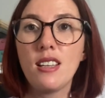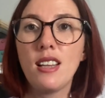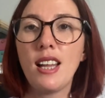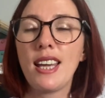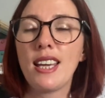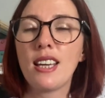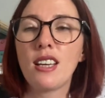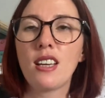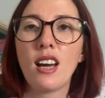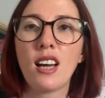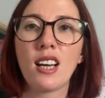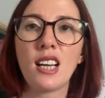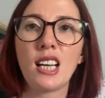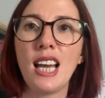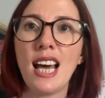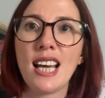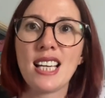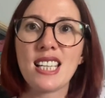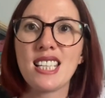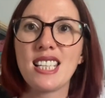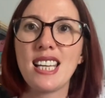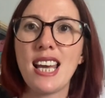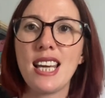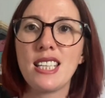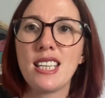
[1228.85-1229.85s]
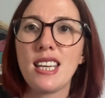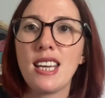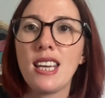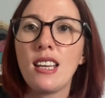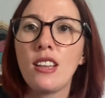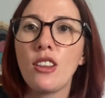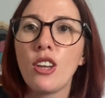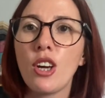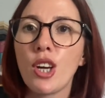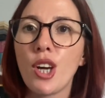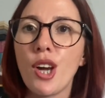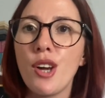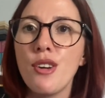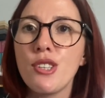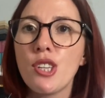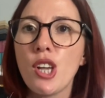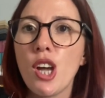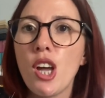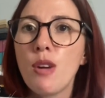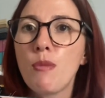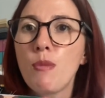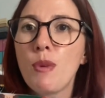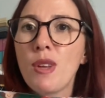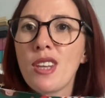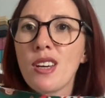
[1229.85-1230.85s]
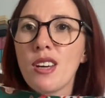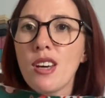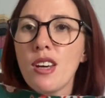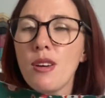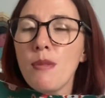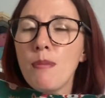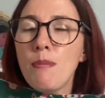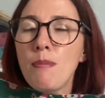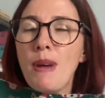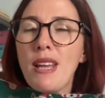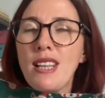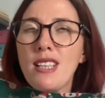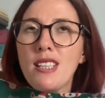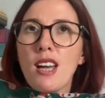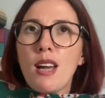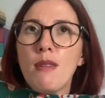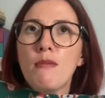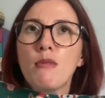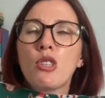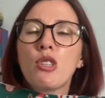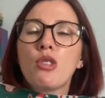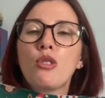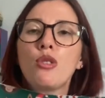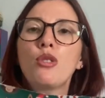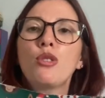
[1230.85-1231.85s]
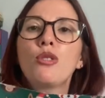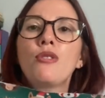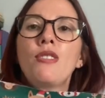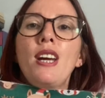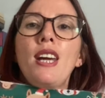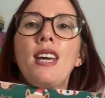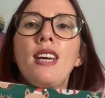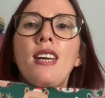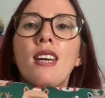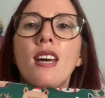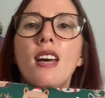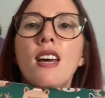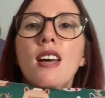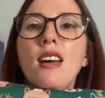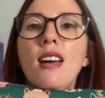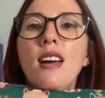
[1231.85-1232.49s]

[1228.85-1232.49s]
like a class teddy that goes home with a bedtime story.